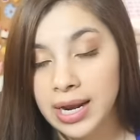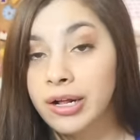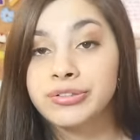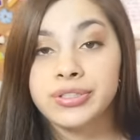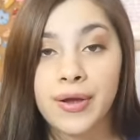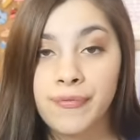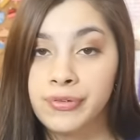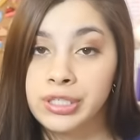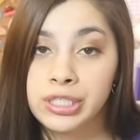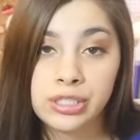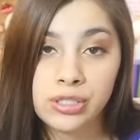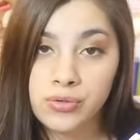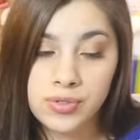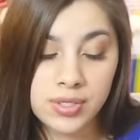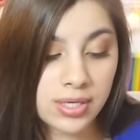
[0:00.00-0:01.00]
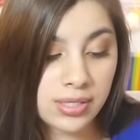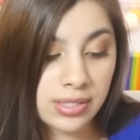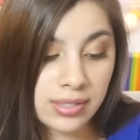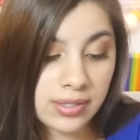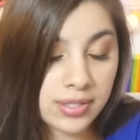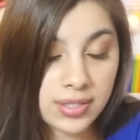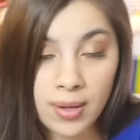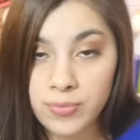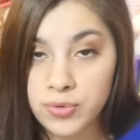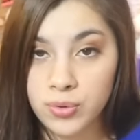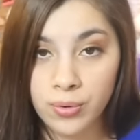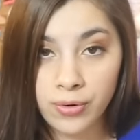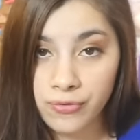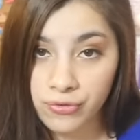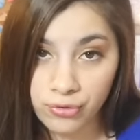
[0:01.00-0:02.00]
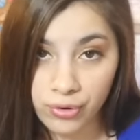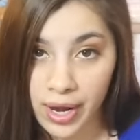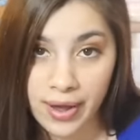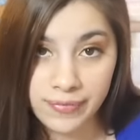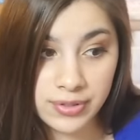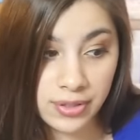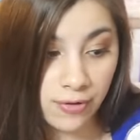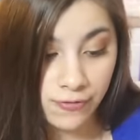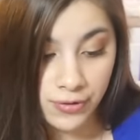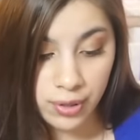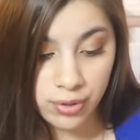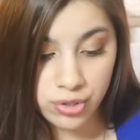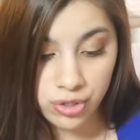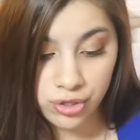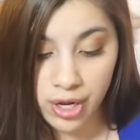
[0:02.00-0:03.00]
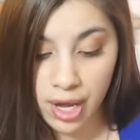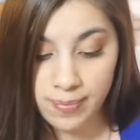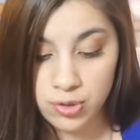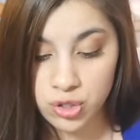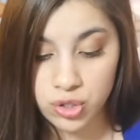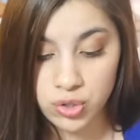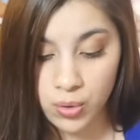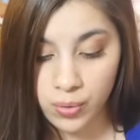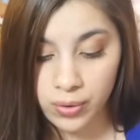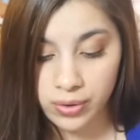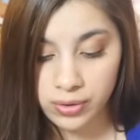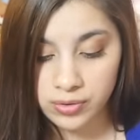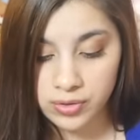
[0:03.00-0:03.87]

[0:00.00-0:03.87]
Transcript: I'll definitely use this in some sort of craft in the future, I'm sure,